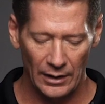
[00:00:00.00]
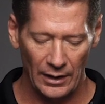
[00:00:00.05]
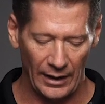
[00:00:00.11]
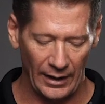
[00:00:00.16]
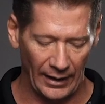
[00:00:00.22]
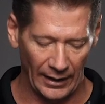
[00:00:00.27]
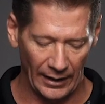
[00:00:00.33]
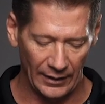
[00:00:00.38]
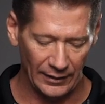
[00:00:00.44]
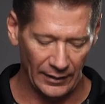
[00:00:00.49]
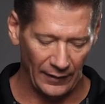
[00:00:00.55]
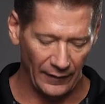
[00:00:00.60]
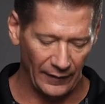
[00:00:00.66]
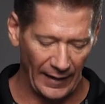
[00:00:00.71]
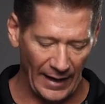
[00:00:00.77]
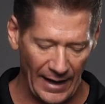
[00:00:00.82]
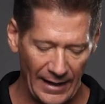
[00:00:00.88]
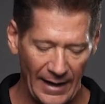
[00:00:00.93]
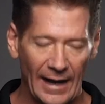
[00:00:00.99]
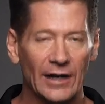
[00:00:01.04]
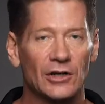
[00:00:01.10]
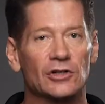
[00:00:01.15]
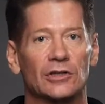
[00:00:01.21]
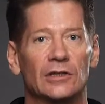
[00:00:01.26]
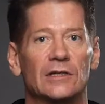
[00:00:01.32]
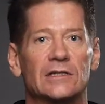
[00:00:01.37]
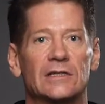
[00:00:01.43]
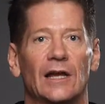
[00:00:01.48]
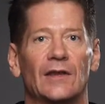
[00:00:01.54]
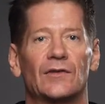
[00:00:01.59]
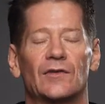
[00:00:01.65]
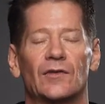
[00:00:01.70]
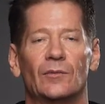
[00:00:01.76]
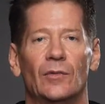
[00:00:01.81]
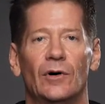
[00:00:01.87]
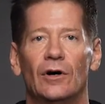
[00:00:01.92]
And that actually sets
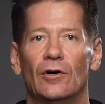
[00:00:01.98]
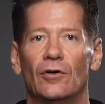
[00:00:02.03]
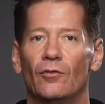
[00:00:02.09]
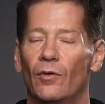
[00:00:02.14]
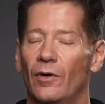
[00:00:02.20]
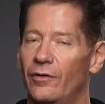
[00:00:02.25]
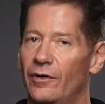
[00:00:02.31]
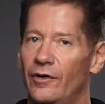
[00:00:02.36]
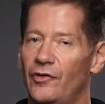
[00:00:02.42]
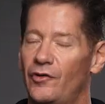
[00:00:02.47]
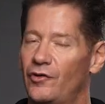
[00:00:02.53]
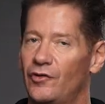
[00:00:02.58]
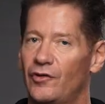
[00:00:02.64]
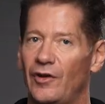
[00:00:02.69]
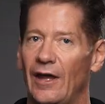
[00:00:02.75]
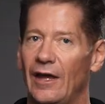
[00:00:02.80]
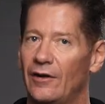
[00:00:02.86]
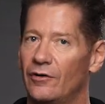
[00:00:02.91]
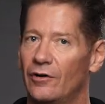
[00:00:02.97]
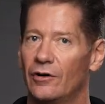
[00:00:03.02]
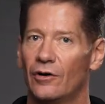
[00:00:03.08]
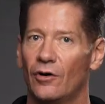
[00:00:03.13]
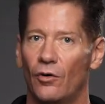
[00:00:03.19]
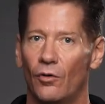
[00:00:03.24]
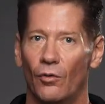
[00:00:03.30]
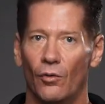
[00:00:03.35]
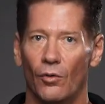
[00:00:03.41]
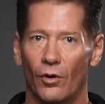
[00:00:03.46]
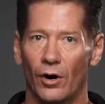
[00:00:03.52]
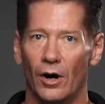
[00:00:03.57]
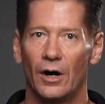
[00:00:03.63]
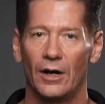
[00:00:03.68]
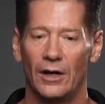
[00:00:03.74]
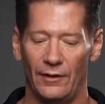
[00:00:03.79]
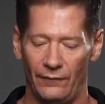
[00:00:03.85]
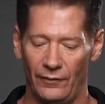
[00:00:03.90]
the mode, whether it's standard
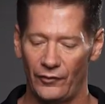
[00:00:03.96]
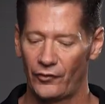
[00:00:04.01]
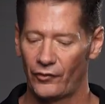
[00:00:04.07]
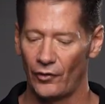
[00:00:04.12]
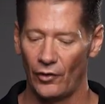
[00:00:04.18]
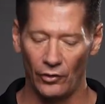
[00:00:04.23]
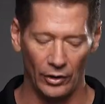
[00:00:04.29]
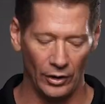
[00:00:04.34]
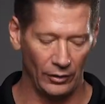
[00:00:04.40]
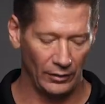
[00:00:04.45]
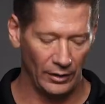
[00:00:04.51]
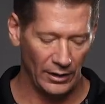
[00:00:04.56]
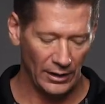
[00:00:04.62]
or if it's solo.